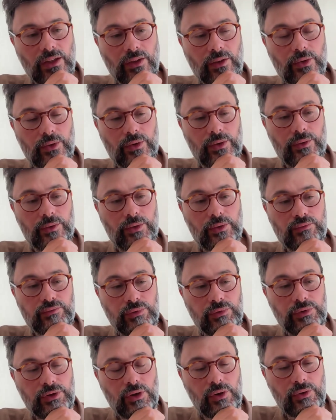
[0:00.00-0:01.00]
the
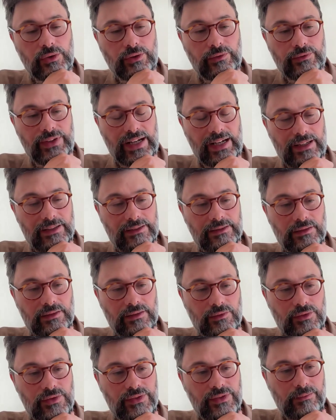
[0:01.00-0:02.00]
root cause of that,
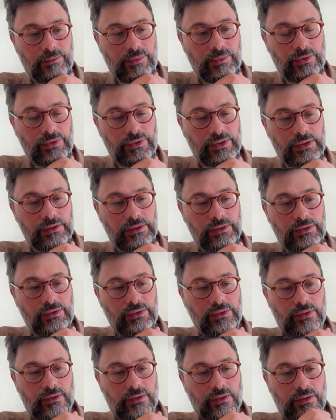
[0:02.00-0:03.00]
of the
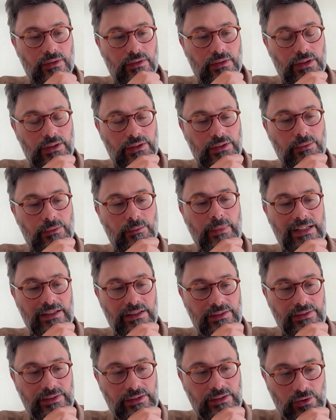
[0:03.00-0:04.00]
symbiosis, is
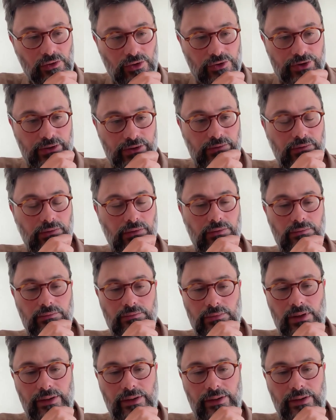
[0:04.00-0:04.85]
mainly technological.